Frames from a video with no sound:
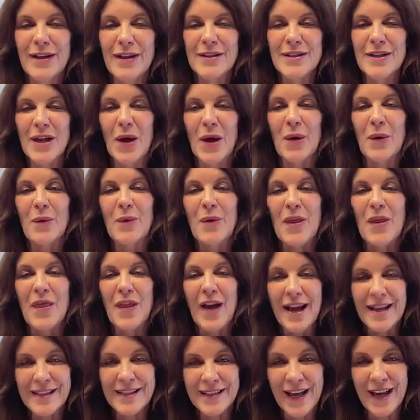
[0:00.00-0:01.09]
So with
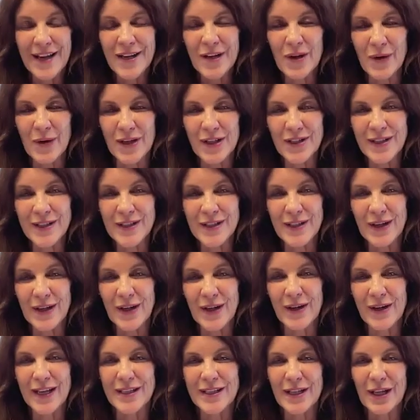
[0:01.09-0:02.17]
that said, questions are
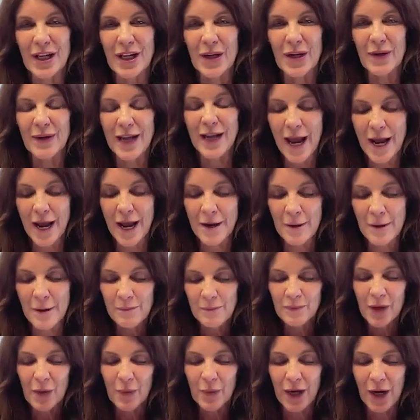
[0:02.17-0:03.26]
going into Q&A.
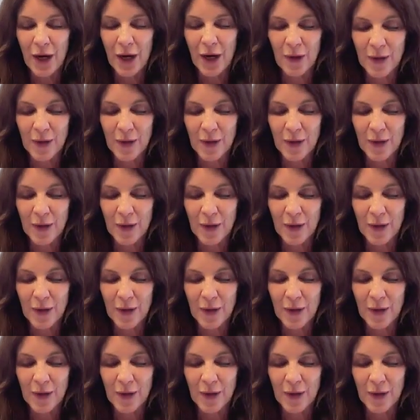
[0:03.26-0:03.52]
We